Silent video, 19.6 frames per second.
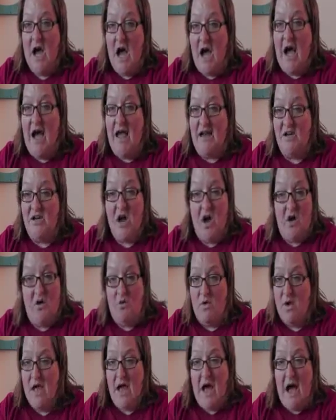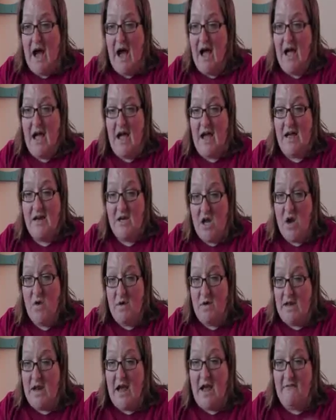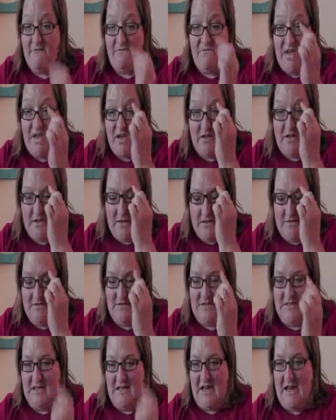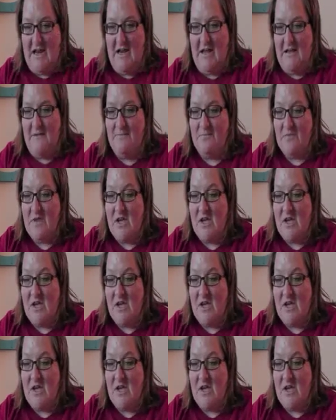"I know it, I feel it," said Annie.